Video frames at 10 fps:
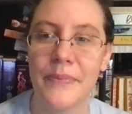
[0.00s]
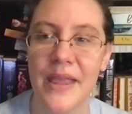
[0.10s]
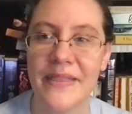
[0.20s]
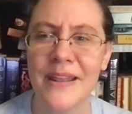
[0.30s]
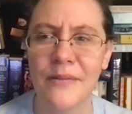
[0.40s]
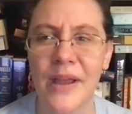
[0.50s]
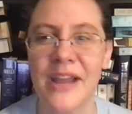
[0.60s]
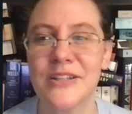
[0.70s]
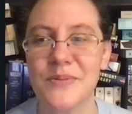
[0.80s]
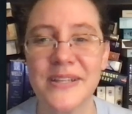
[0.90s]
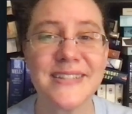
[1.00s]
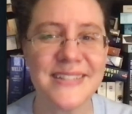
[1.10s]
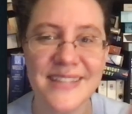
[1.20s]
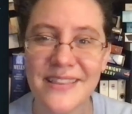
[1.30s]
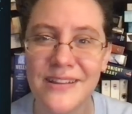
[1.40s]
and then I just realized I
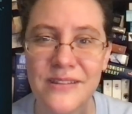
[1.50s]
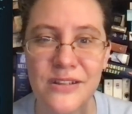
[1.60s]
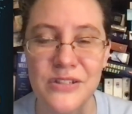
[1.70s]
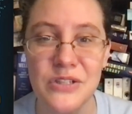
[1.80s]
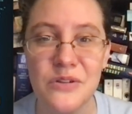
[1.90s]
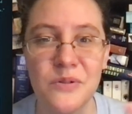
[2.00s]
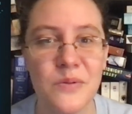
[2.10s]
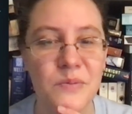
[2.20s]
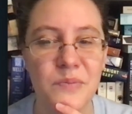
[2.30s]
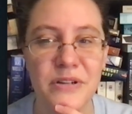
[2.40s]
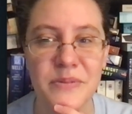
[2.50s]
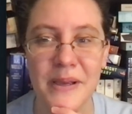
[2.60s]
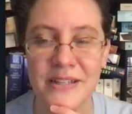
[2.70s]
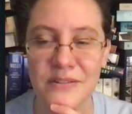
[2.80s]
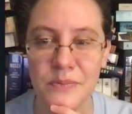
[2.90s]
said that there's two
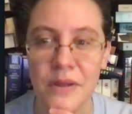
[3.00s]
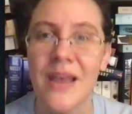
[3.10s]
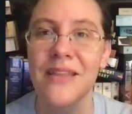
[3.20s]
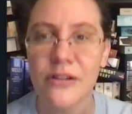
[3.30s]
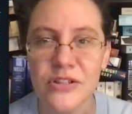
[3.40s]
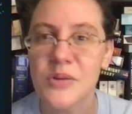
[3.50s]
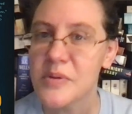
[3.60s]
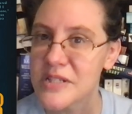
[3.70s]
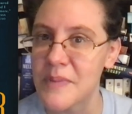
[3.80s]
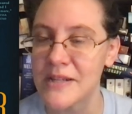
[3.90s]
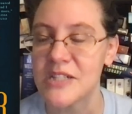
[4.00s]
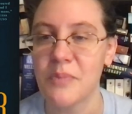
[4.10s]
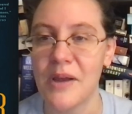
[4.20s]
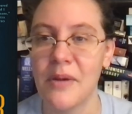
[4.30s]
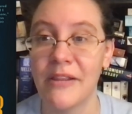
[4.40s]
perspectives. There are two perspectives
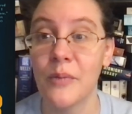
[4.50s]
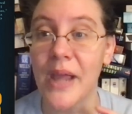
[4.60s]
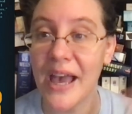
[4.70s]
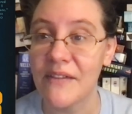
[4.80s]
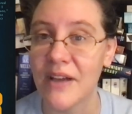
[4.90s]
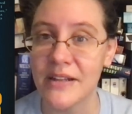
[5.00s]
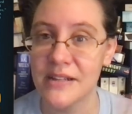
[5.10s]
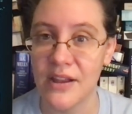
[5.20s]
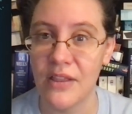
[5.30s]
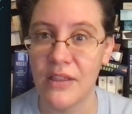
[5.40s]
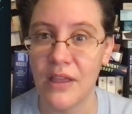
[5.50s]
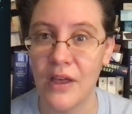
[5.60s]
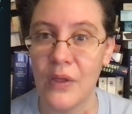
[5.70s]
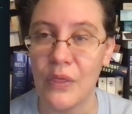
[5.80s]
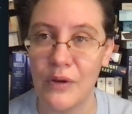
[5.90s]
primarily. We have gotten a,
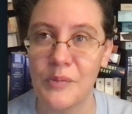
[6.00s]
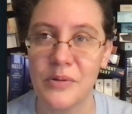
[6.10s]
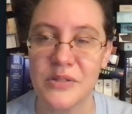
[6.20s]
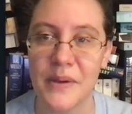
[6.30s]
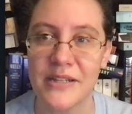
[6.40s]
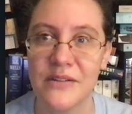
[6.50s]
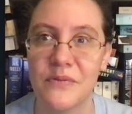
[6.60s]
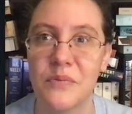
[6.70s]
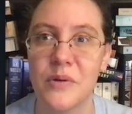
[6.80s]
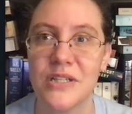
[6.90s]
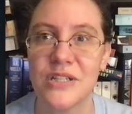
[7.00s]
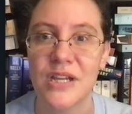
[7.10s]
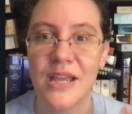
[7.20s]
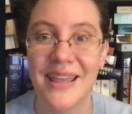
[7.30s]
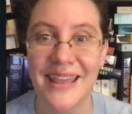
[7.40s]
a third perspective, which
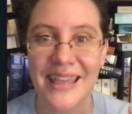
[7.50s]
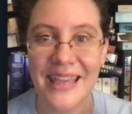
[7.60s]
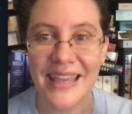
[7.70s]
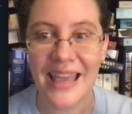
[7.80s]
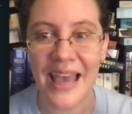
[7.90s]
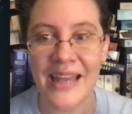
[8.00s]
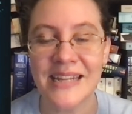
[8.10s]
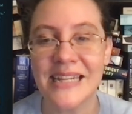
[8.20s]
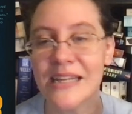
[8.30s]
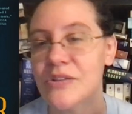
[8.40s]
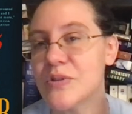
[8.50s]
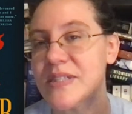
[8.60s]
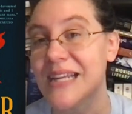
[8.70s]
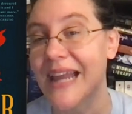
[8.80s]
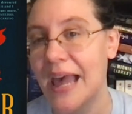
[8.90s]
added an
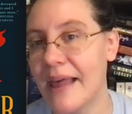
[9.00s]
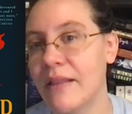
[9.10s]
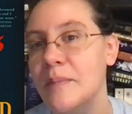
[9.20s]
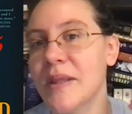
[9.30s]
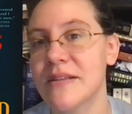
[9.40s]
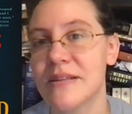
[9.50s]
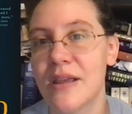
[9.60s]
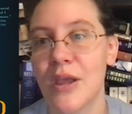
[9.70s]
interesting element